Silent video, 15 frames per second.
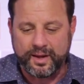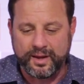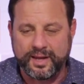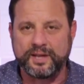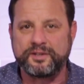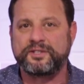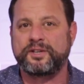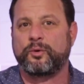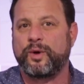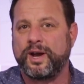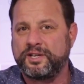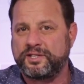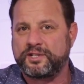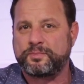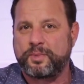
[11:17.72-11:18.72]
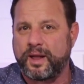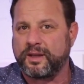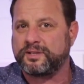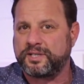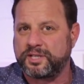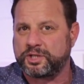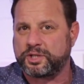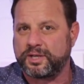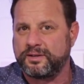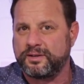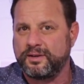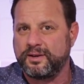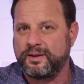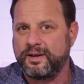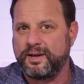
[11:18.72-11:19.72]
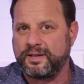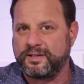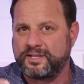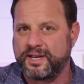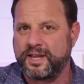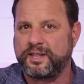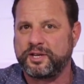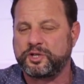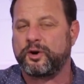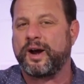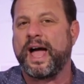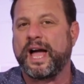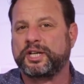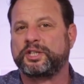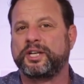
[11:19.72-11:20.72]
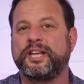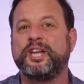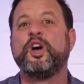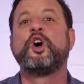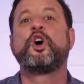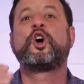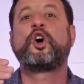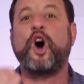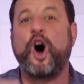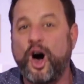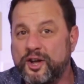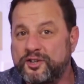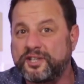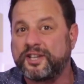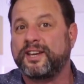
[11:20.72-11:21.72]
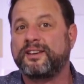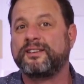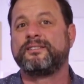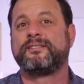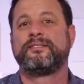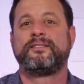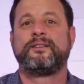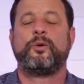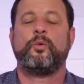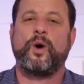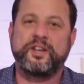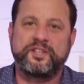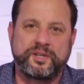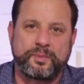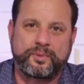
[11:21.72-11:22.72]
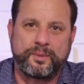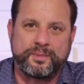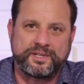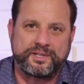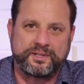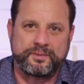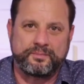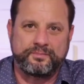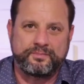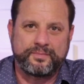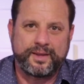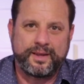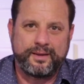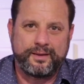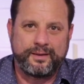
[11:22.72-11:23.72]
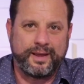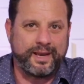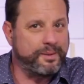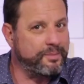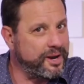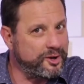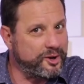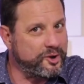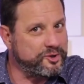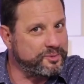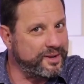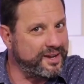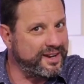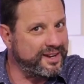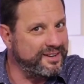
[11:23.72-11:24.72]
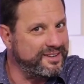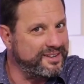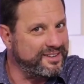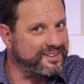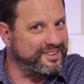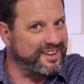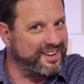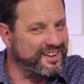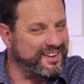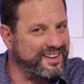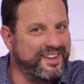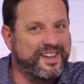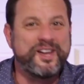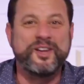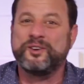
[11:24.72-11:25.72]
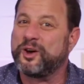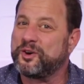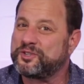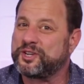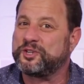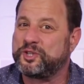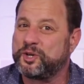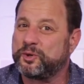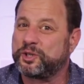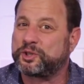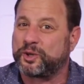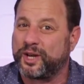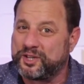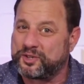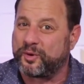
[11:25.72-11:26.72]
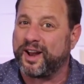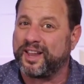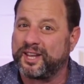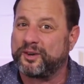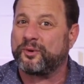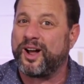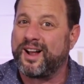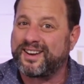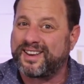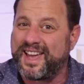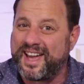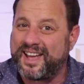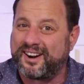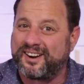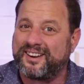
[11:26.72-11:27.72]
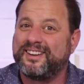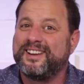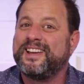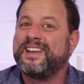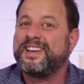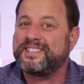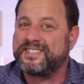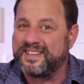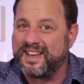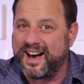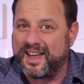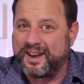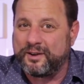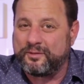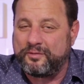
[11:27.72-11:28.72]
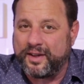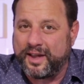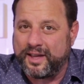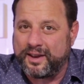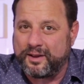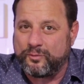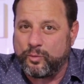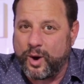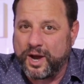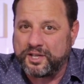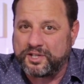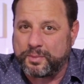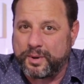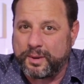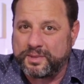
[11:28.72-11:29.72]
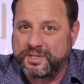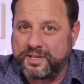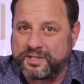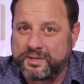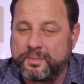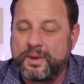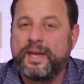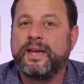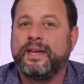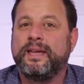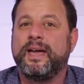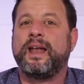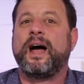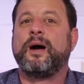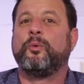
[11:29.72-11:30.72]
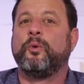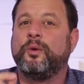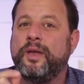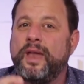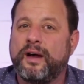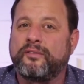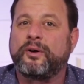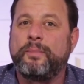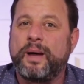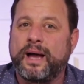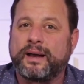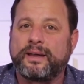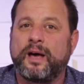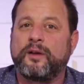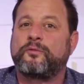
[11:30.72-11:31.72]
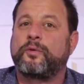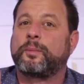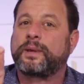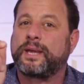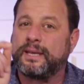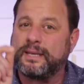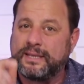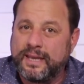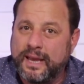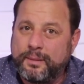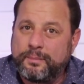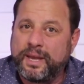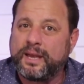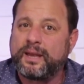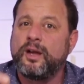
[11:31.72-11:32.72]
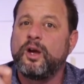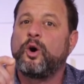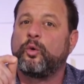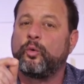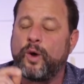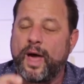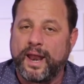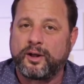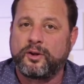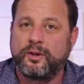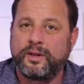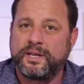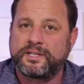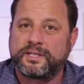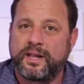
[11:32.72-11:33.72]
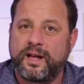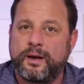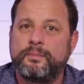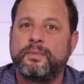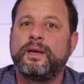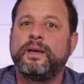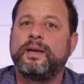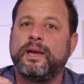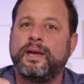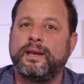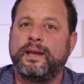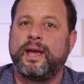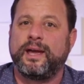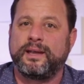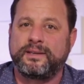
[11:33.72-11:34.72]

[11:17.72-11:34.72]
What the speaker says: against a racist politician and say that you're actually causing white supremacism. Anybody knows me knows that Jewish Israeli Ron Cantor is not a fan of white supremacism, yet I will never back down from condemning radical Islam and